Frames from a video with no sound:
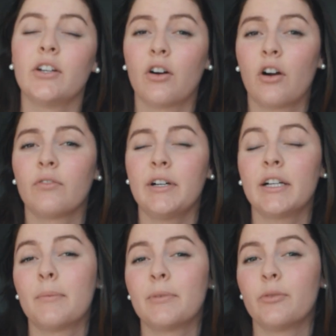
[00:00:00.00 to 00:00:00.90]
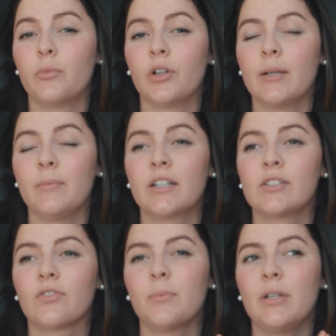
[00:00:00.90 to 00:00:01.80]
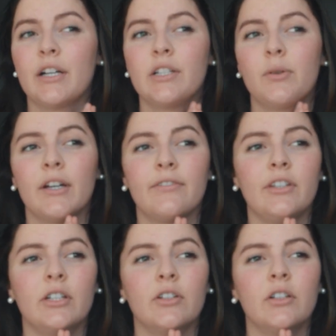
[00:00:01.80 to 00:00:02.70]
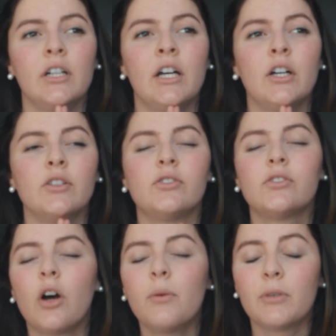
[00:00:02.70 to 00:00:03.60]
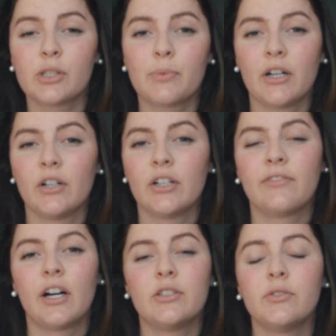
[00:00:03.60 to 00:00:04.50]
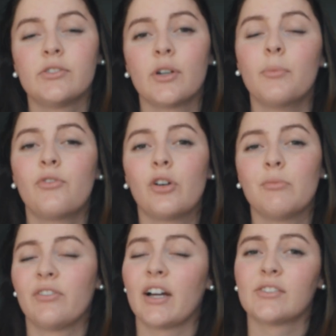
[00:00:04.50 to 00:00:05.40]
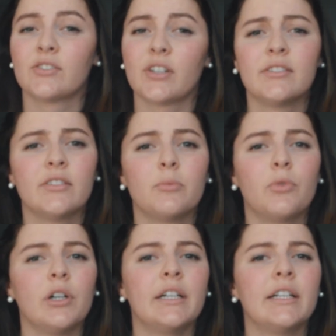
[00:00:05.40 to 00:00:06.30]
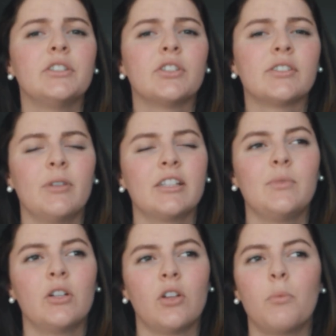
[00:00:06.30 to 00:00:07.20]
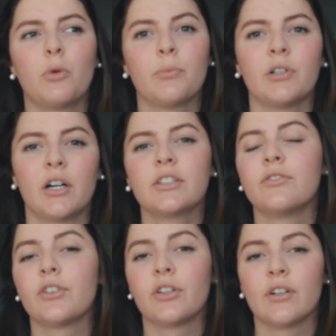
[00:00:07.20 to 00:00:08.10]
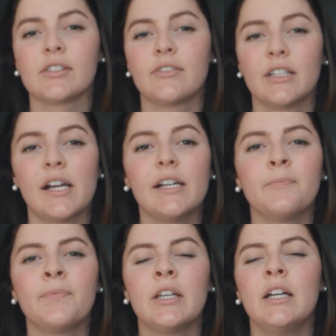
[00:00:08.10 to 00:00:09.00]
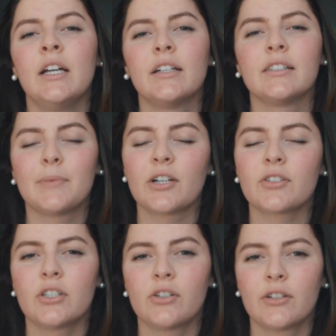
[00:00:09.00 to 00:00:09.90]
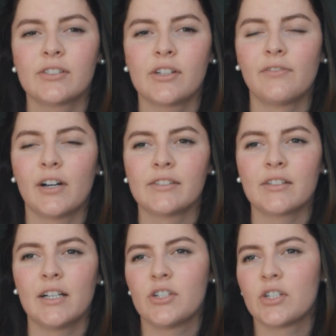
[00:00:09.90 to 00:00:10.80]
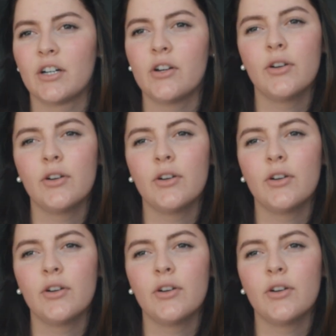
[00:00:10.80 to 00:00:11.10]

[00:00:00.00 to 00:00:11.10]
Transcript: your heart rate up in the morning, because for me, I know I feel so much better if I do some form of exercise in the morning, and it just makes me a lot more productive for the rest of the day. And especially during self-isolation, I know